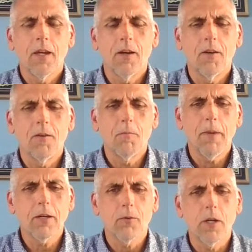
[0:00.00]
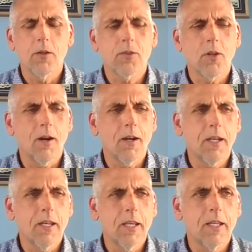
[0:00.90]
My career
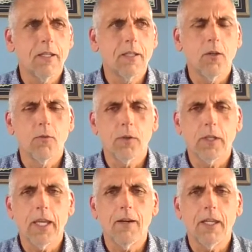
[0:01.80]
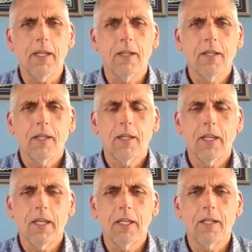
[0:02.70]
started in Guilford County,
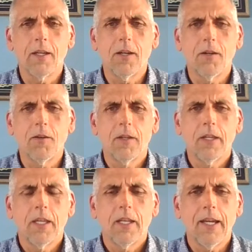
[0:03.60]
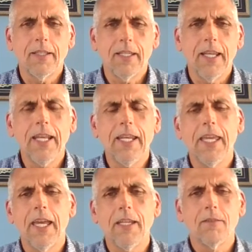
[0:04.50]
and
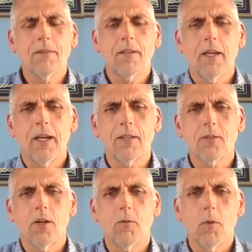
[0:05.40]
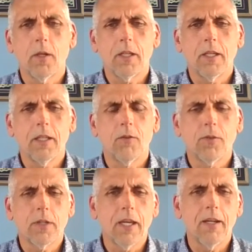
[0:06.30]
1988, I started working in
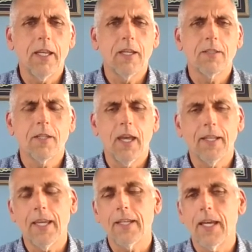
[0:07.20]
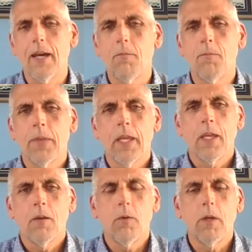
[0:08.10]
Guilford County at that time,
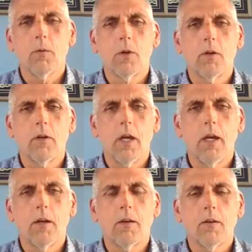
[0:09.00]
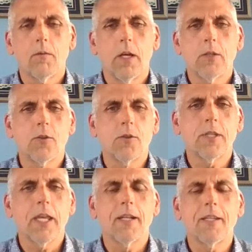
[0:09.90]
we were registered
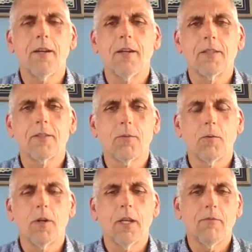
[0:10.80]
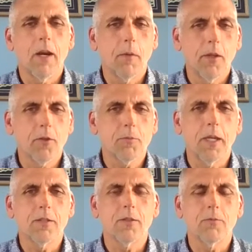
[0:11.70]
sanitarians. We weren't environmental health
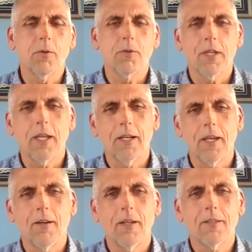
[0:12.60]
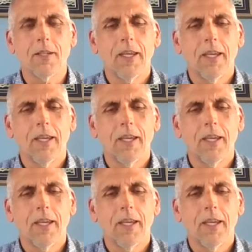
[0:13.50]
specialists, we were sanitarians.